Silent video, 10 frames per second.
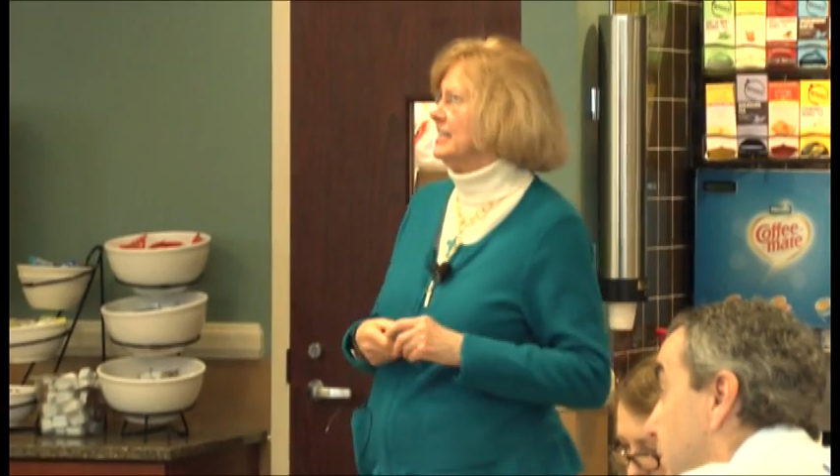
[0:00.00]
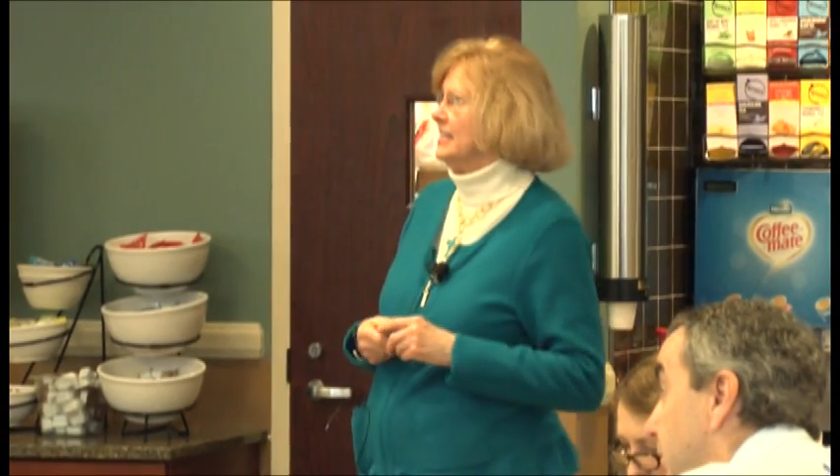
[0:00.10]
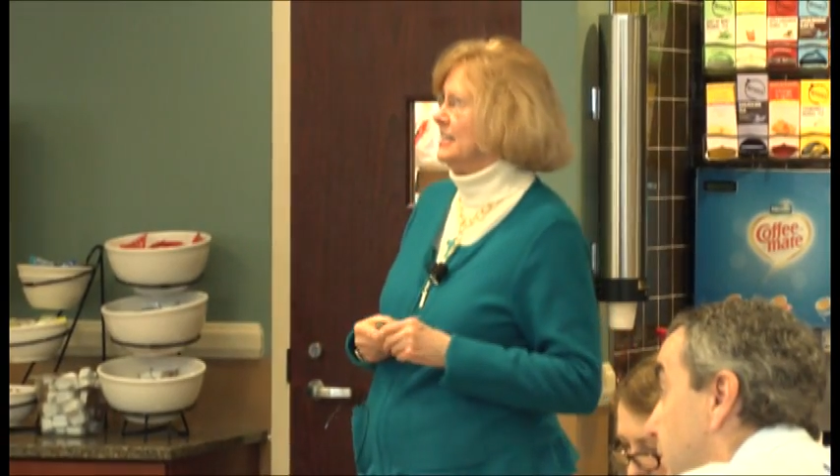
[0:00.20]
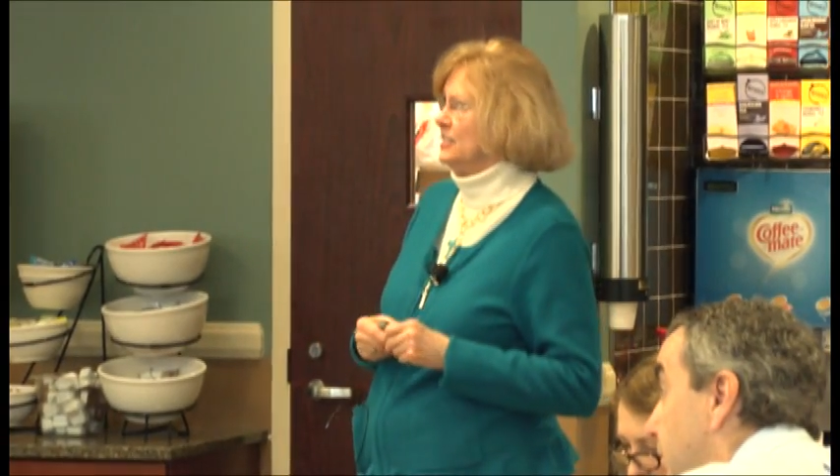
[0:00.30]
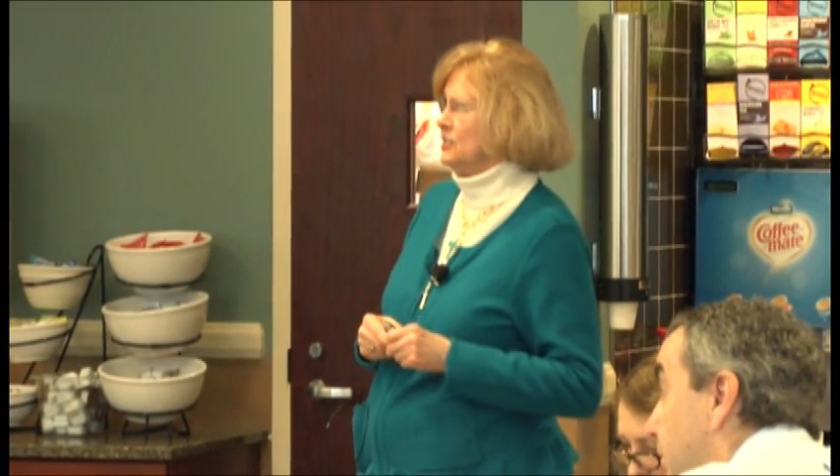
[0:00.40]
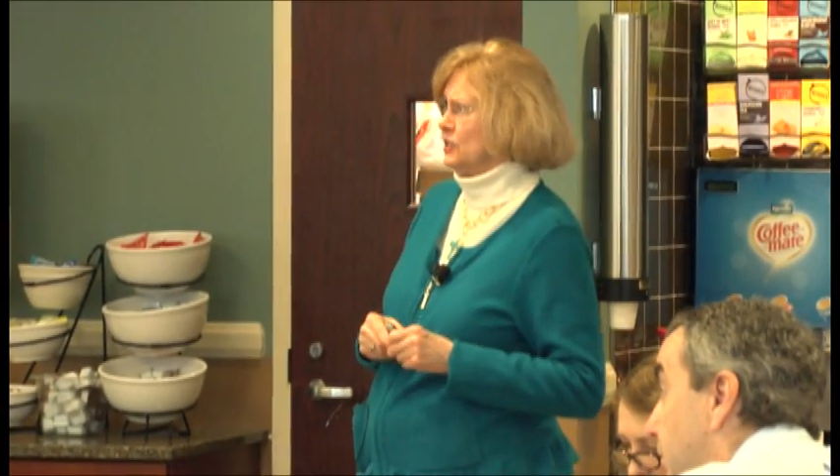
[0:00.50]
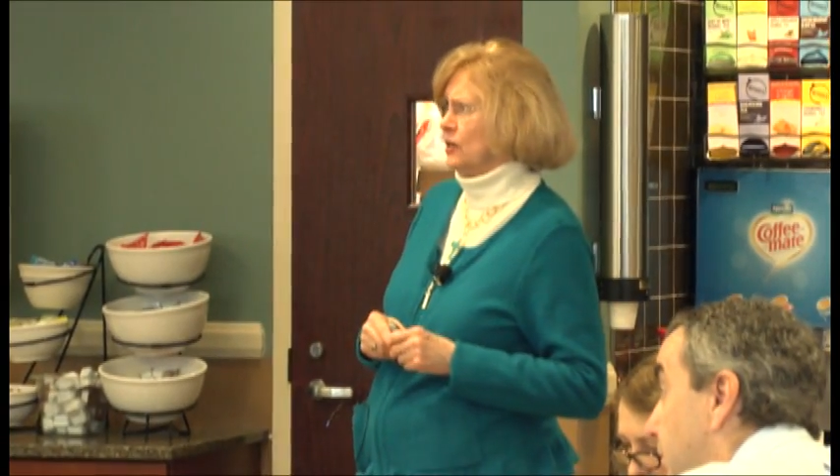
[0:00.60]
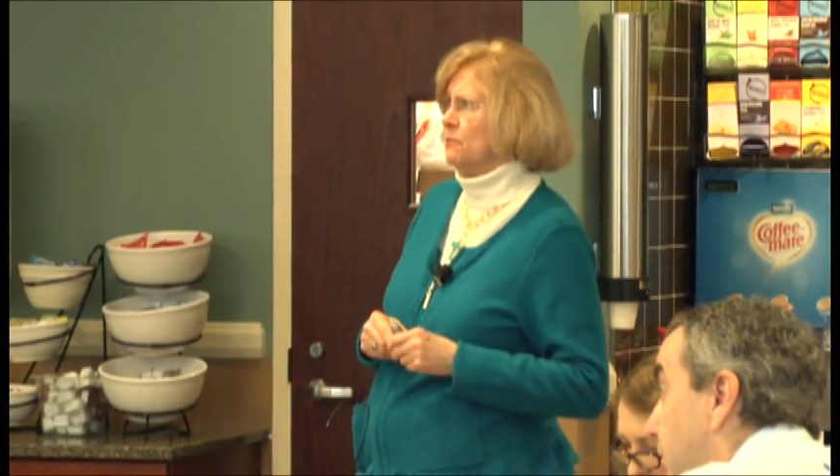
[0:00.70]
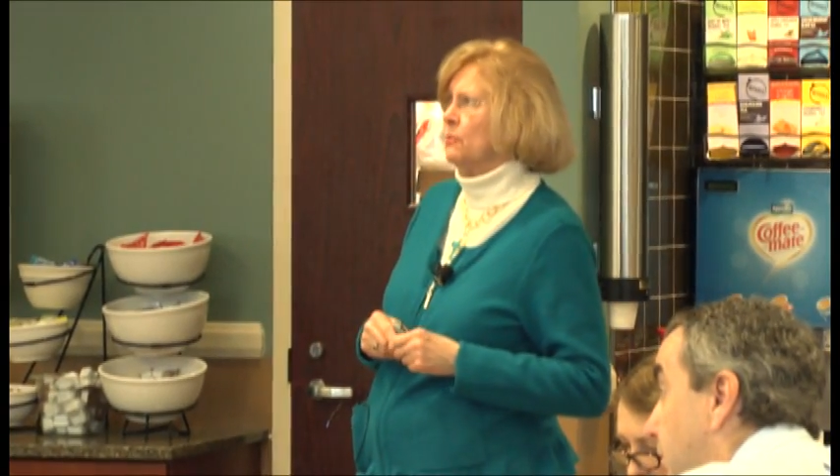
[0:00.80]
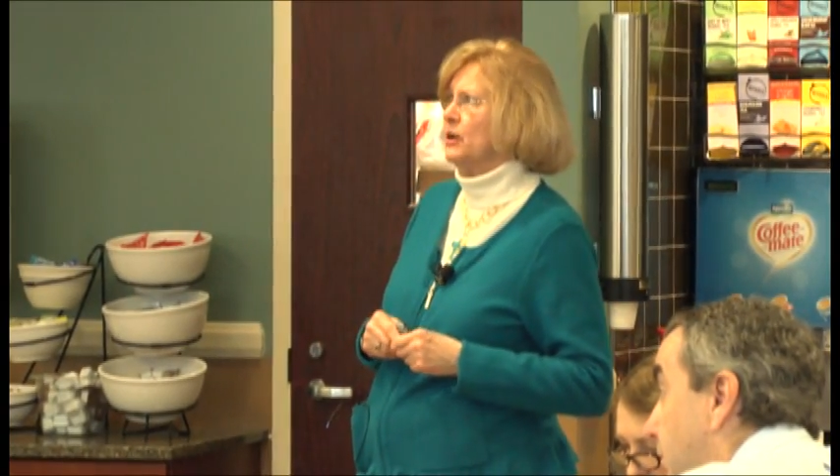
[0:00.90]
and it's
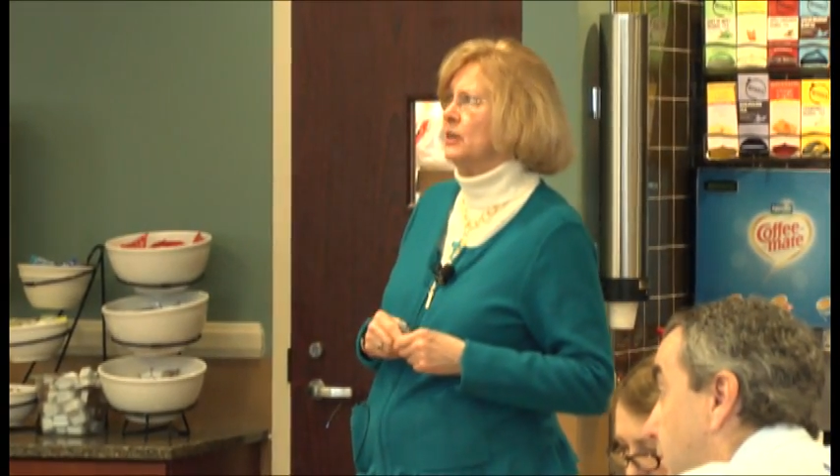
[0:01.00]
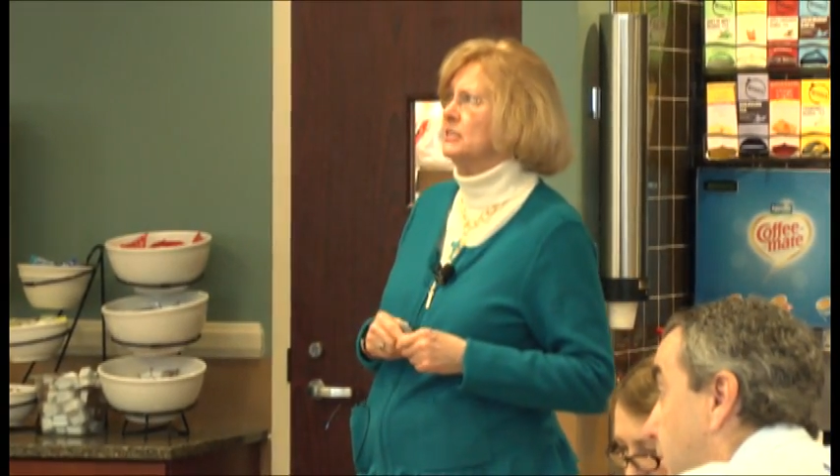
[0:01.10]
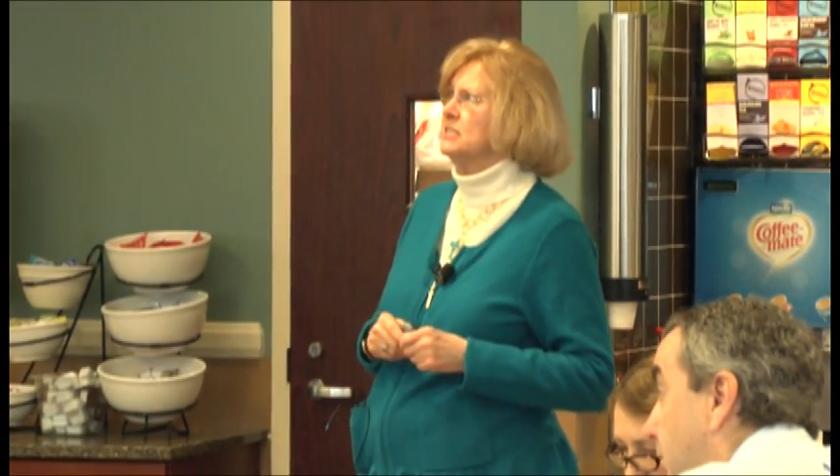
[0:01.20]
gonna, we're going to